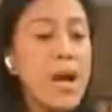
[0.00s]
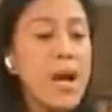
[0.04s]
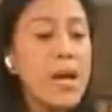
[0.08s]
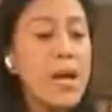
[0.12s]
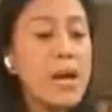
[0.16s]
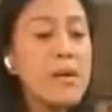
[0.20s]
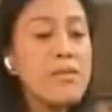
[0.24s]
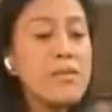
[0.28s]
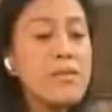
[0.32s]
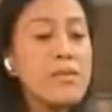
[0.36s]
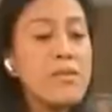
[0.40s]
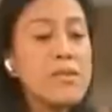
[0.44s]
I
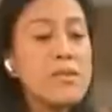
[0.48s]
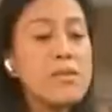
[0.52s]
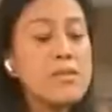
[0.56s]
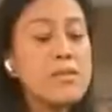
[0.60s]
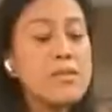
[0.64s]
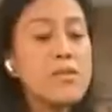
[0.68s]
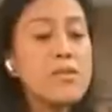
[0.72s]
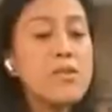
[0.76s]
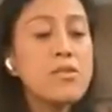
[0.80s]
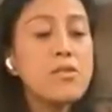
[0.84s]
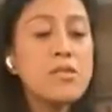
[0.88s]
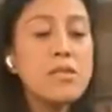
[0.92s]
have
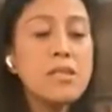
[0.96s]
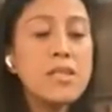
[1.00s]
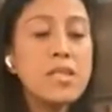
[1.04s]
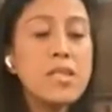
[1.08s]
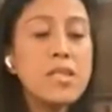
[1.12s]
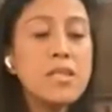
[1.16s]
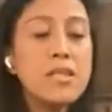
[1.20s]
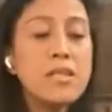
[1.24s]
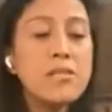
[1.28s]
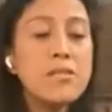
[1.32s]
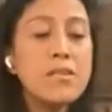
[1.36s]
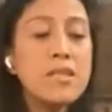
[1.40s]
it's
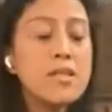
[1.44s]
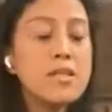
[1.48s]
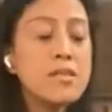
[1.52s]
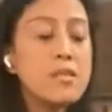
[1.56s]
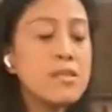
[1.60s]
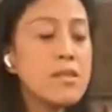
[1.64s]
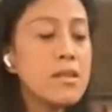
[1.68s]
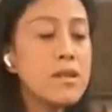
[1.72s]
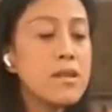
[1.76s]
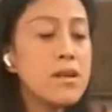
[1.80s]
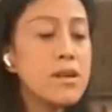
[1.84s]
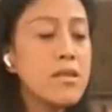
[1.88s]

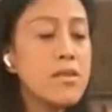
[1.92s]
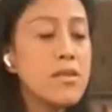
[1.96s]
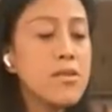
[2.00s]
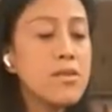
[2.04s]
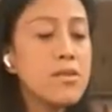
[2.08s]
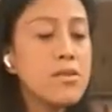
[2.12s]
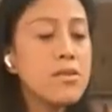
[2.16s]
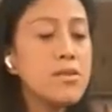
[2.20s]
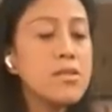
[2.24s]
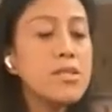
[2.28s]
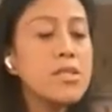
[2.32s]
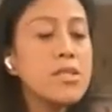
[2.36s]

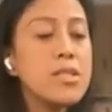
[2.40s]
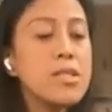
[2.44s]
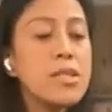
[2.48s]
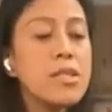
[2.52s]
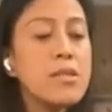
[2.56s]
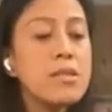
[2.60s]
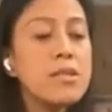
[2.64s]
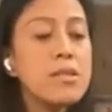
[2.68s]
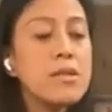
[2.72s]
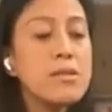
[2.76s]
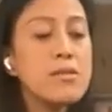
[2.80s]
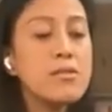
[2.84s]

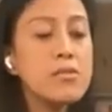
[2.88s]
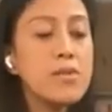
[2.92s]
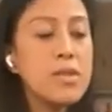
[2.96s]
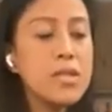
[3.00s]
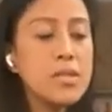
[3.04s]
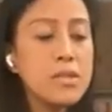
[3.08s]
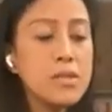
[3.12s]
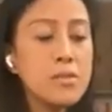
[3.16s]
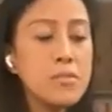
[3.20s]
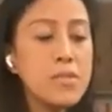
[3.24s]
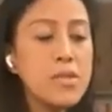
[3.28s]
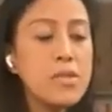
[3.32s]
13
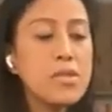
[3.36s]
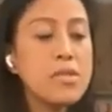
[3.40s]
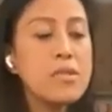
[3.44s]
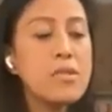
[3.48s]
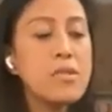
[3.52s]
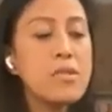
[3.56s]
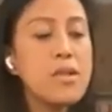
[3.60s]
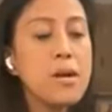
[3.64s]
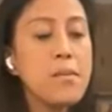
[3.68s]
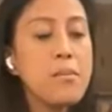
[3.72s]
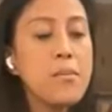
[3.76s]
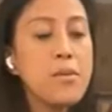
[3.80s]
recipes
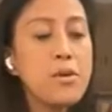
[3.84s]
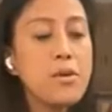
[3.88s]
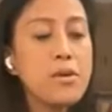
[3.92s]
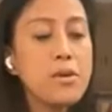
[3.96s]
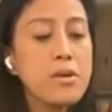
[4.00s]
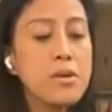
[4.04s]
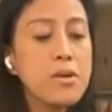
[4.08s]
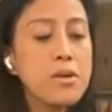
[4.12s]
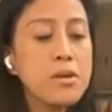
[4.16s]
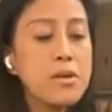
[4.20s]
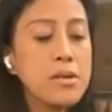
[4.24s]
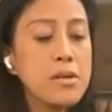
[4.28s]
in that book